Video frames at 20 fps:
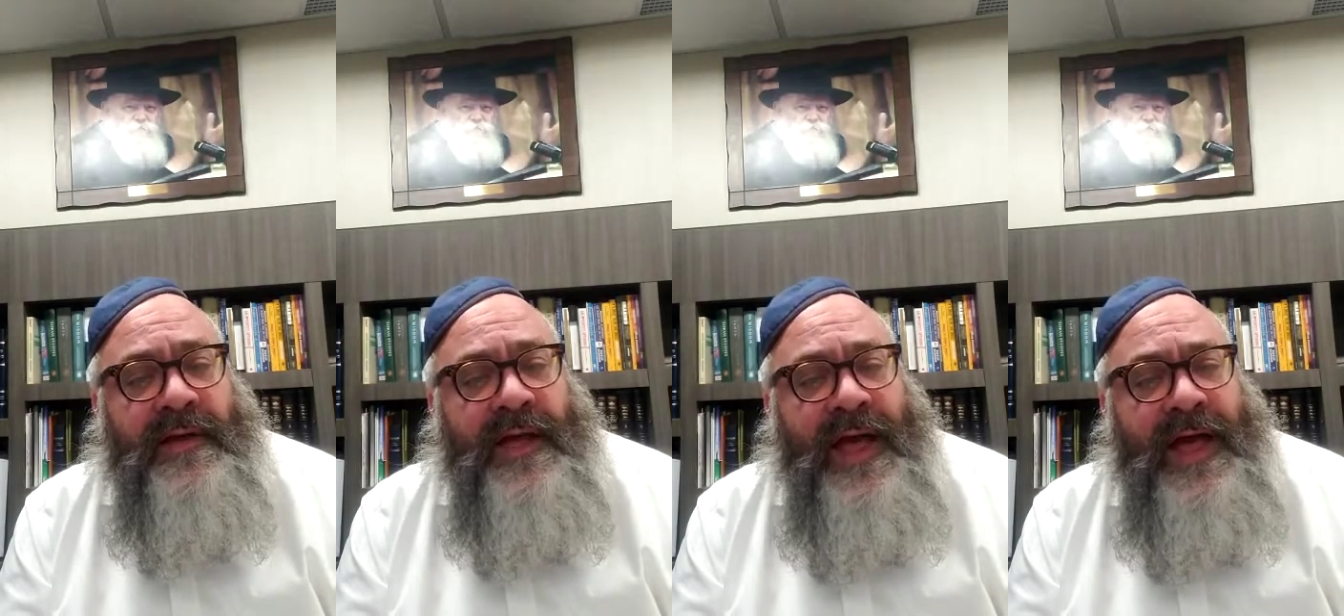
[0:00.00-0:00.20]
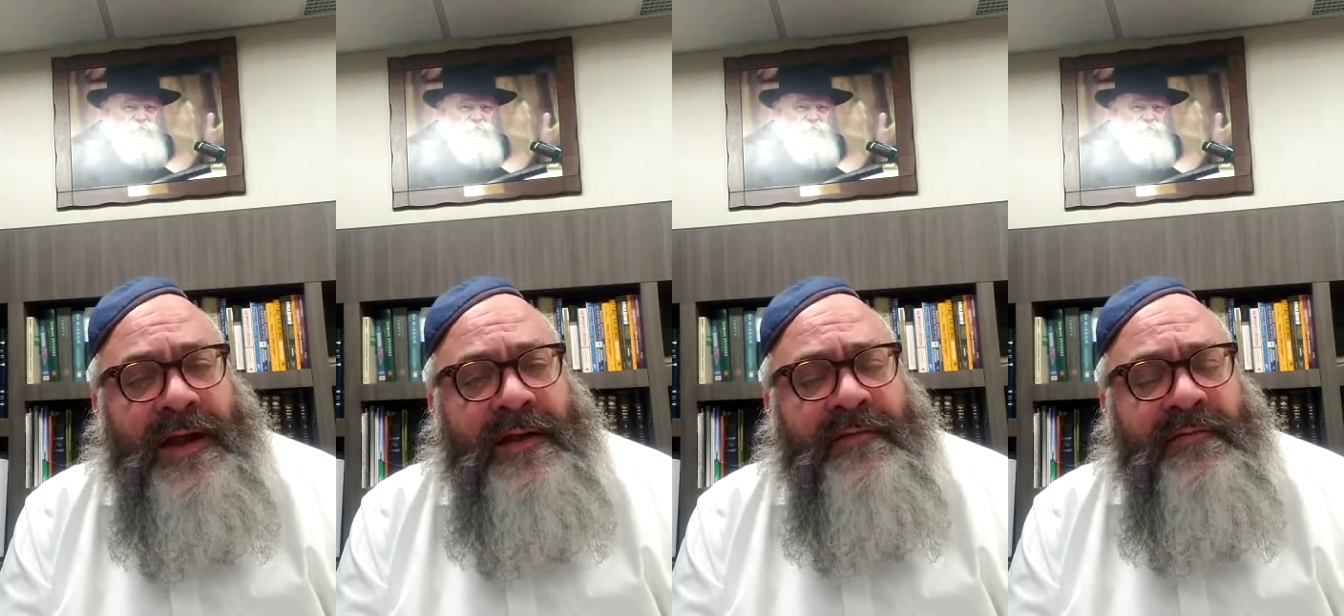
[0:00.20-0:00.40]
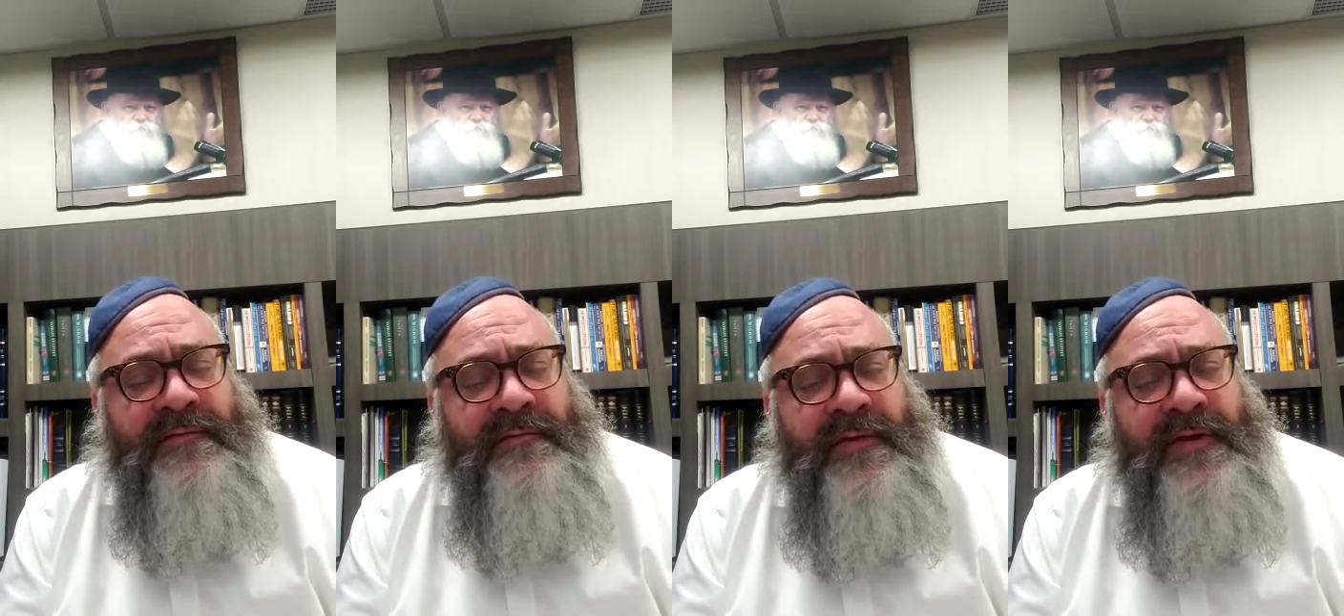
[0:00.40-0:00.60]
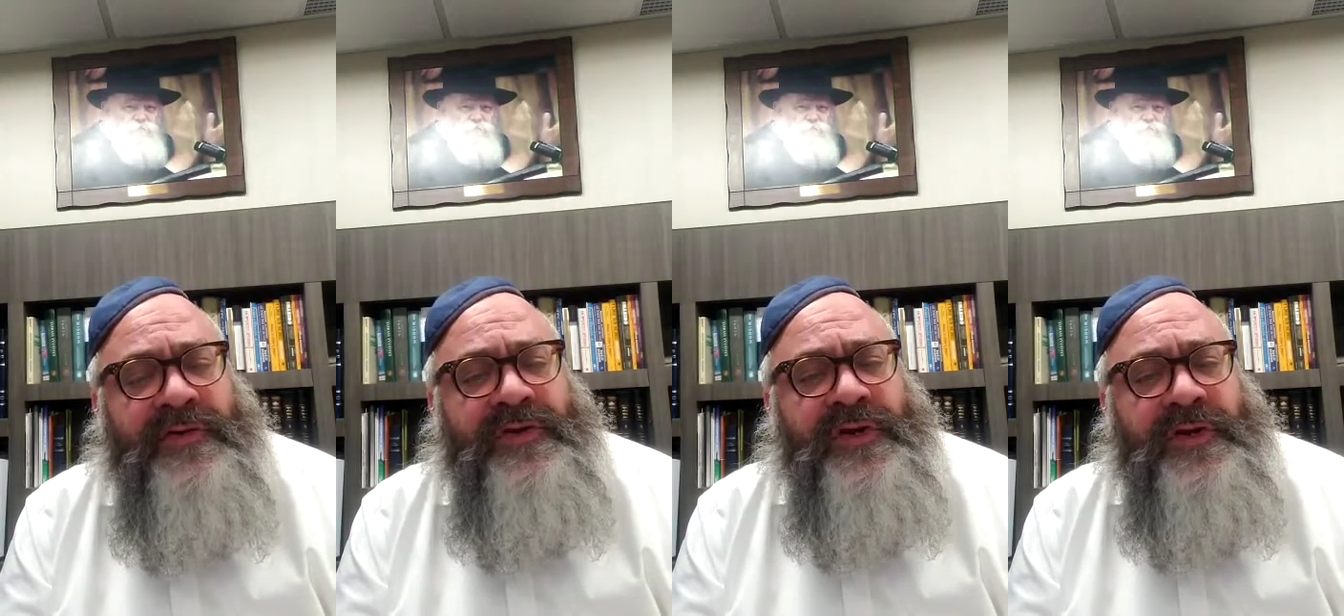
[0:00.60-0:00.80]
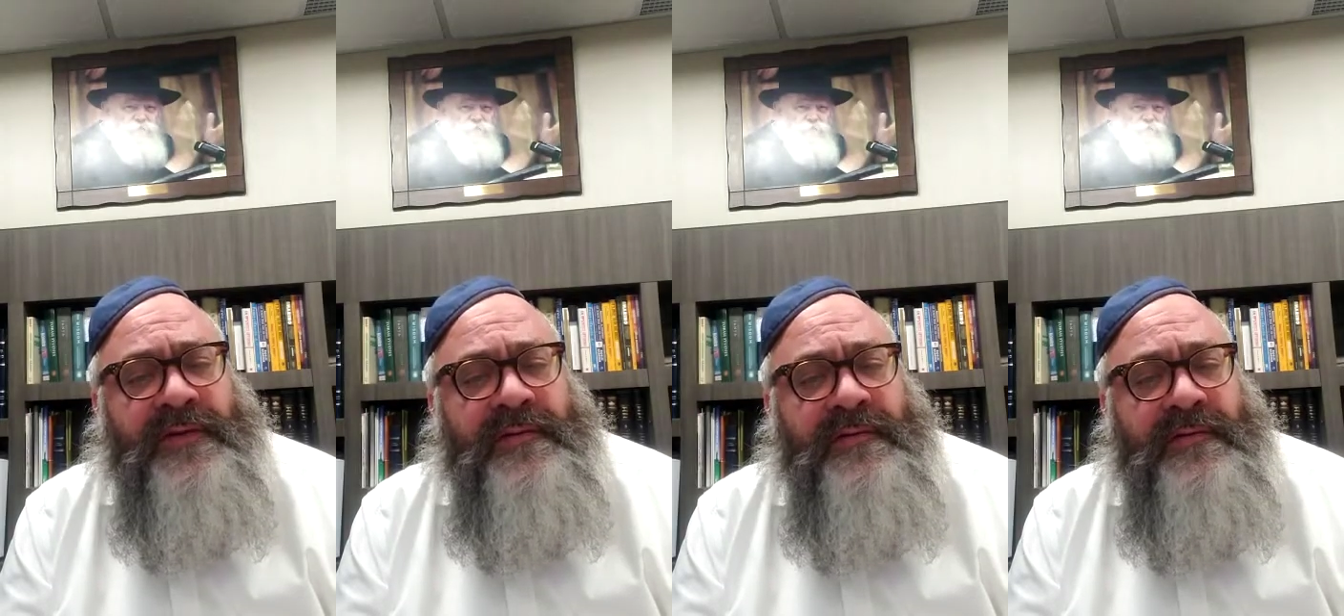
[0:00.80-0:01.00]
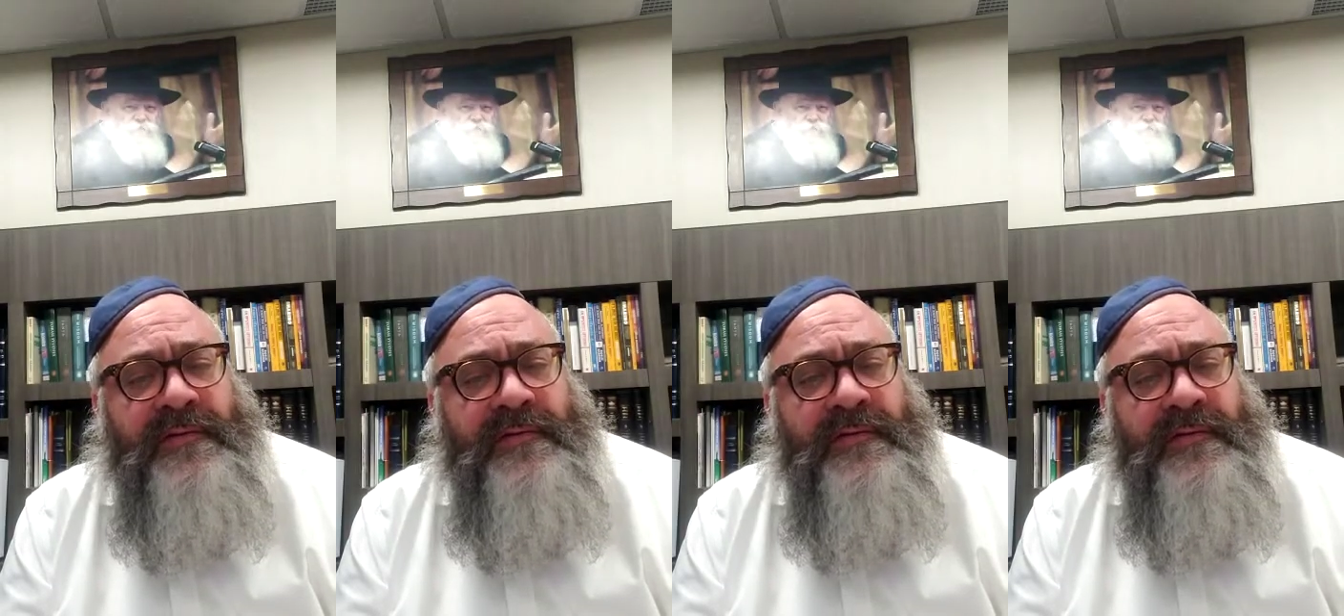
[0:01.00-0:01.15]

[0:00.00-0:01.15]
and His vision,